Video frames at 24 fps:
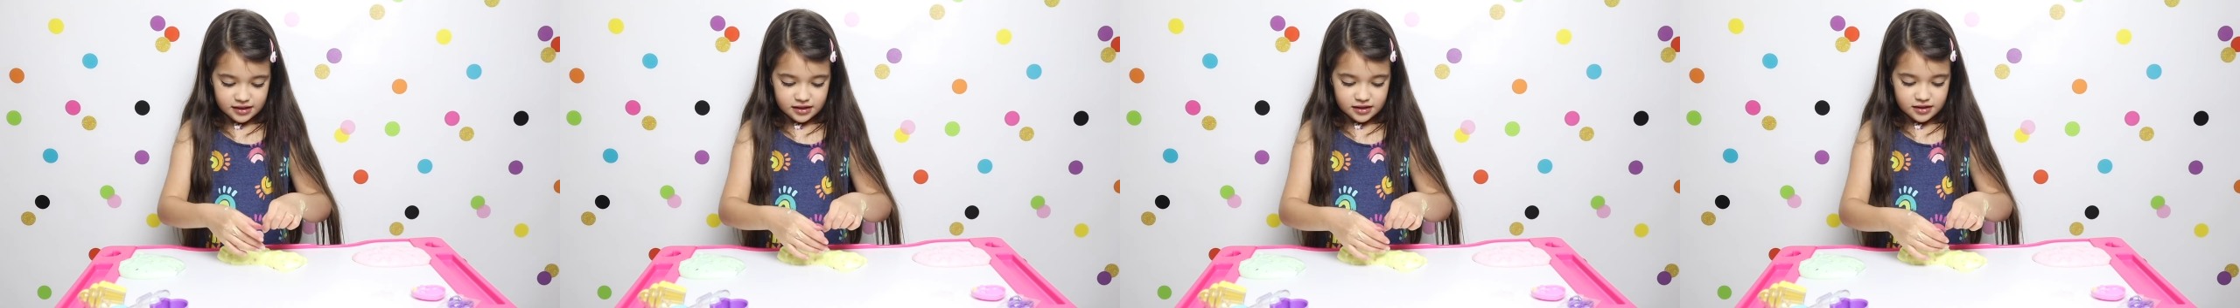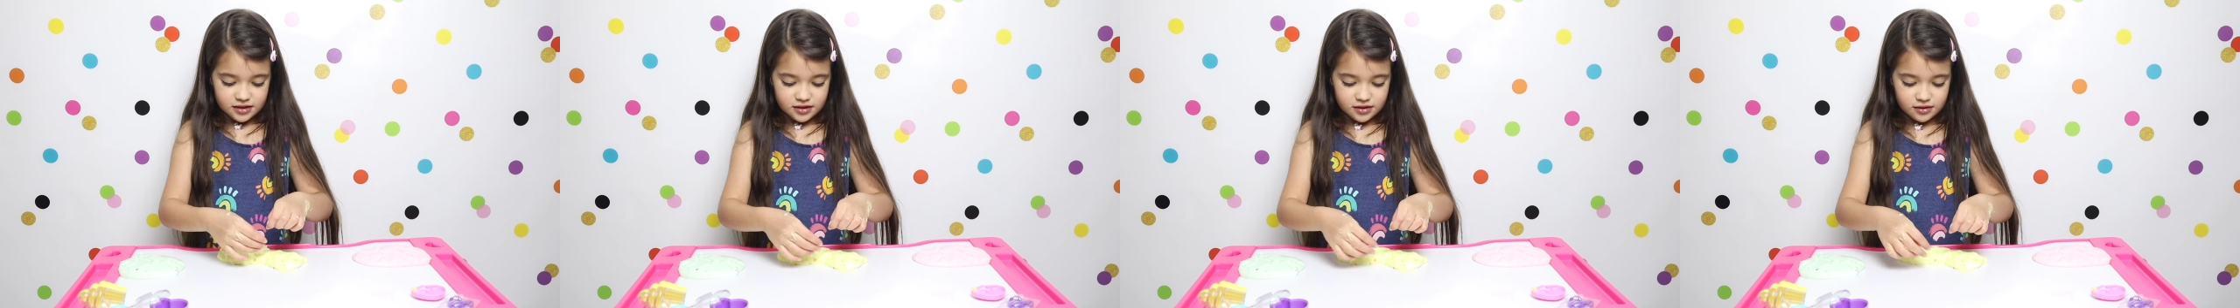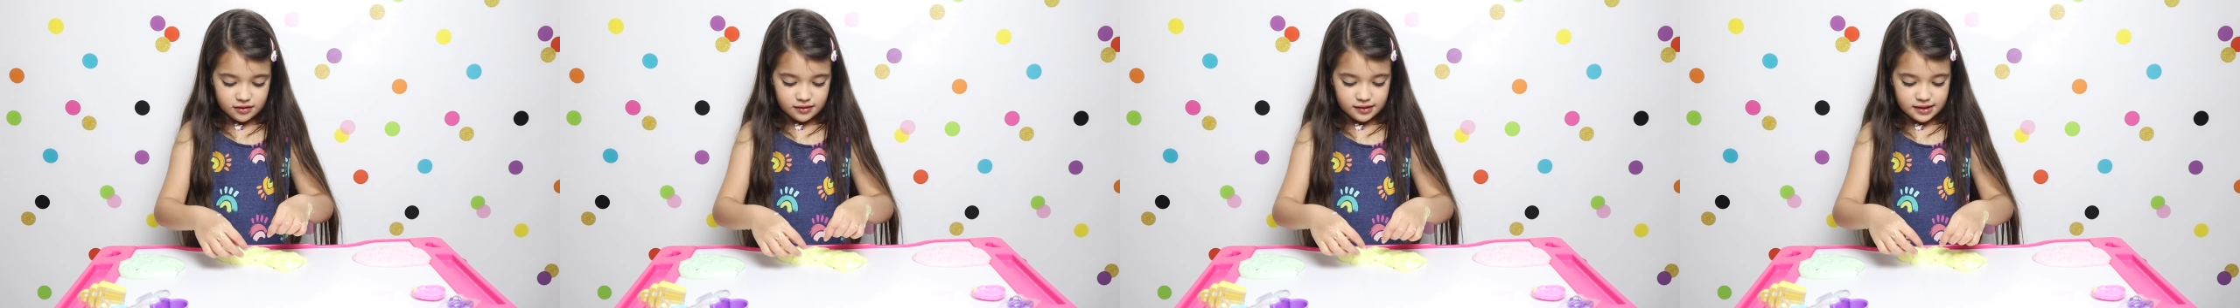
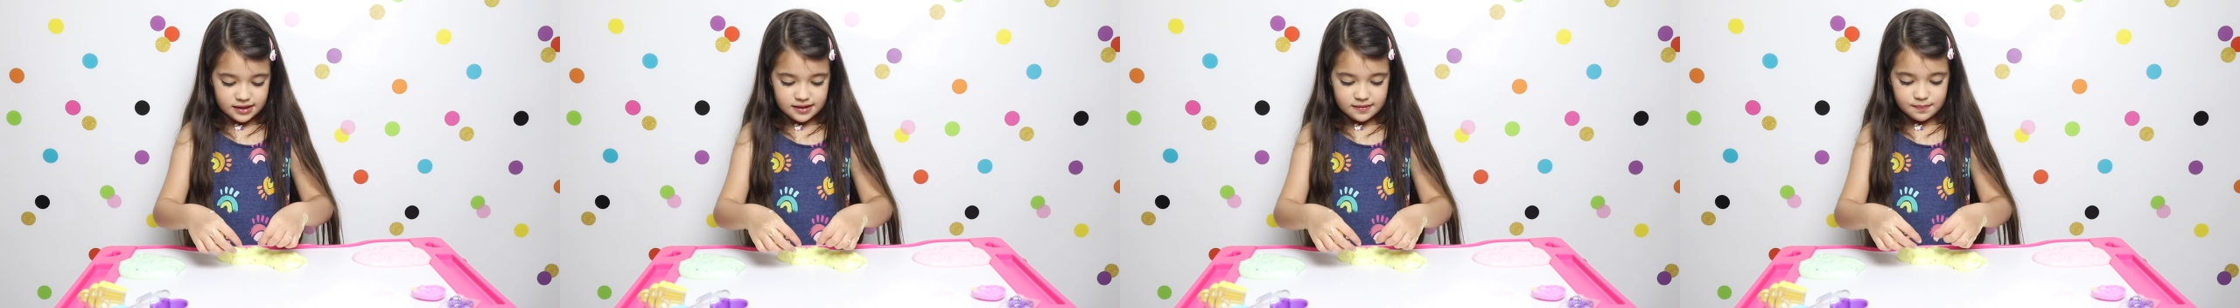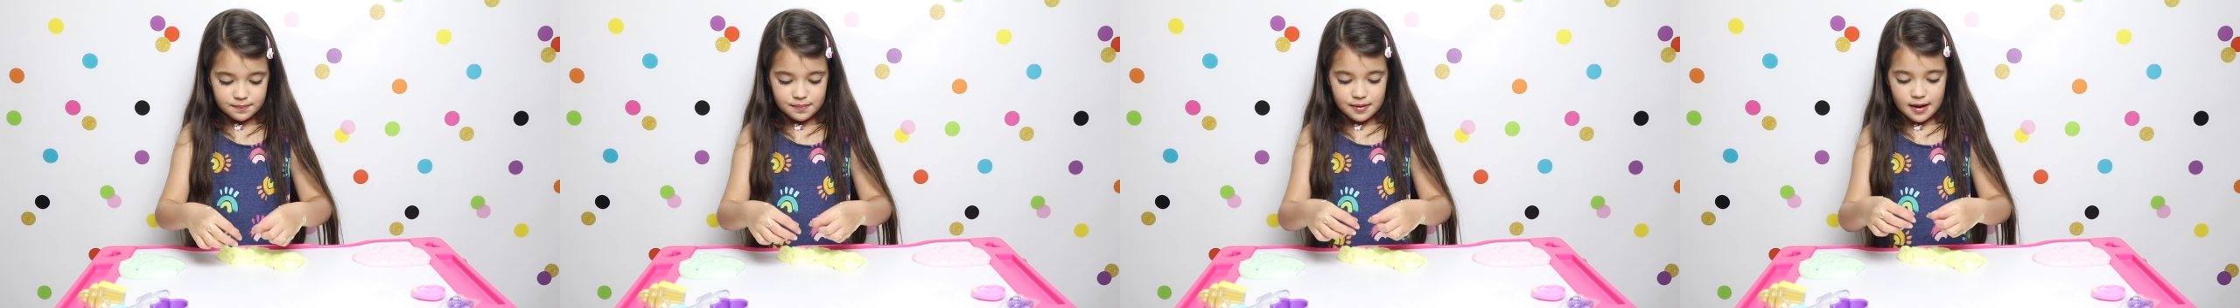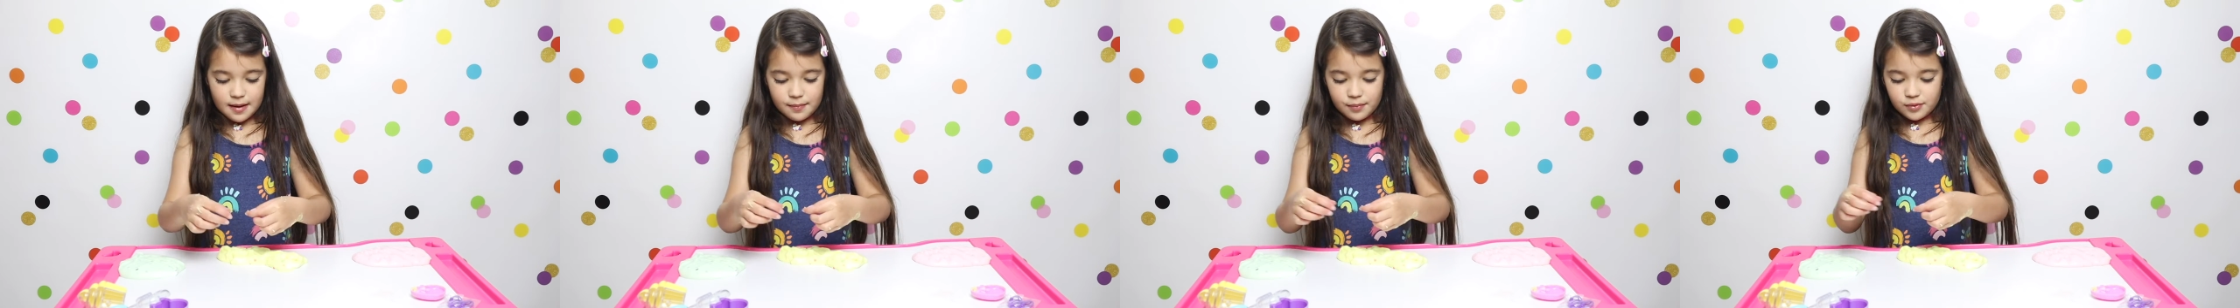So it's
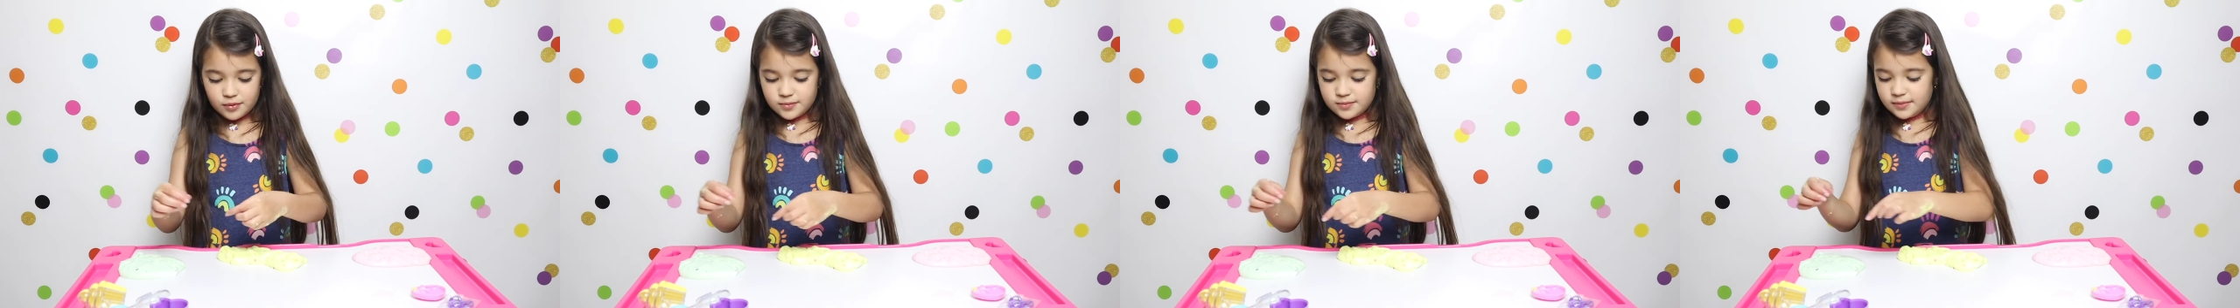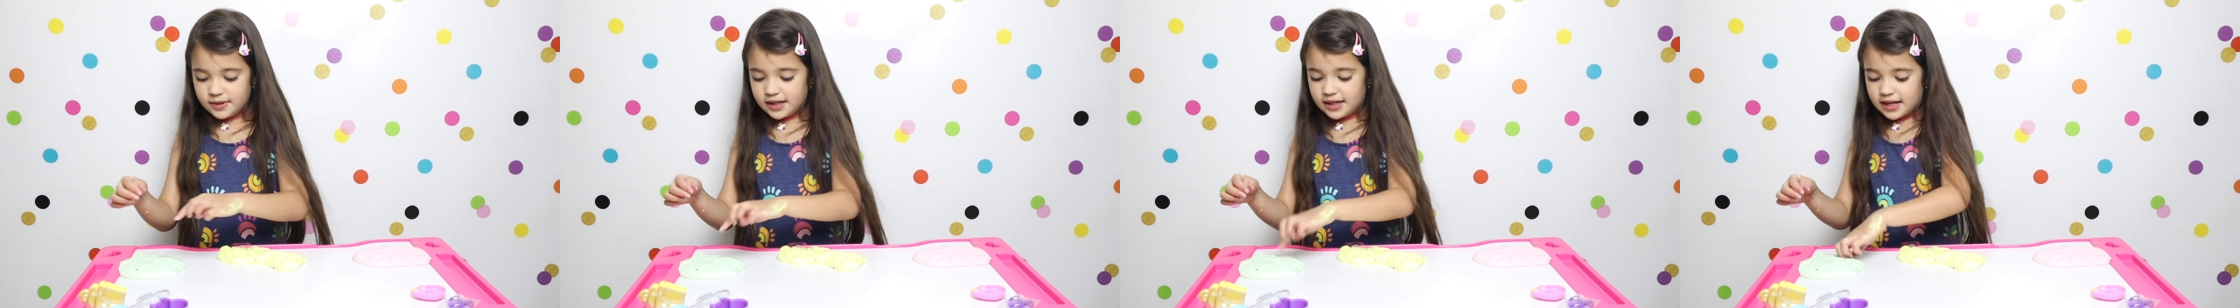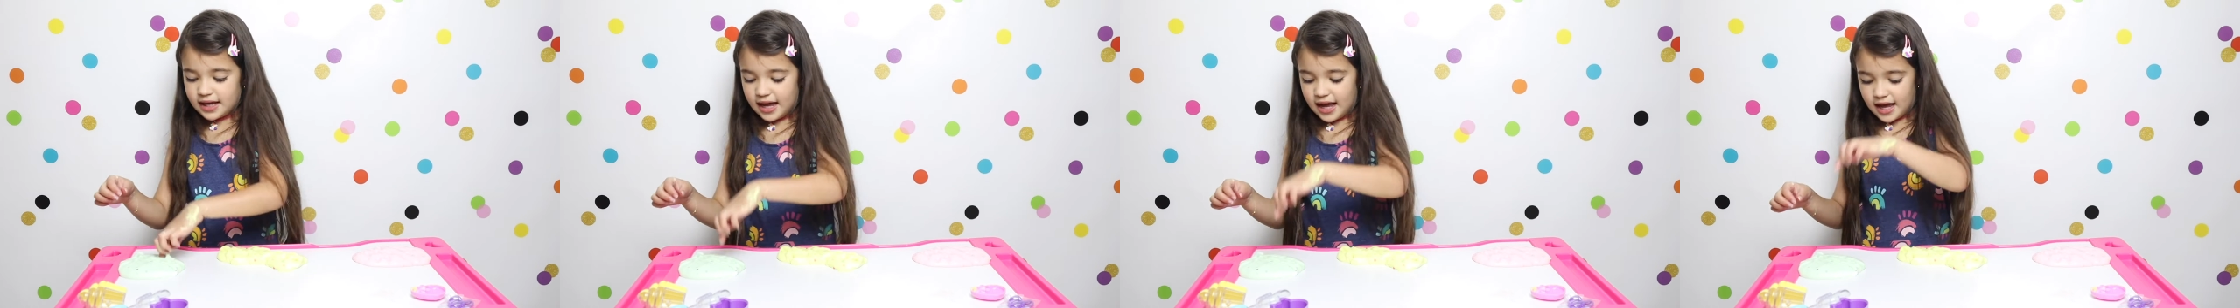peppermint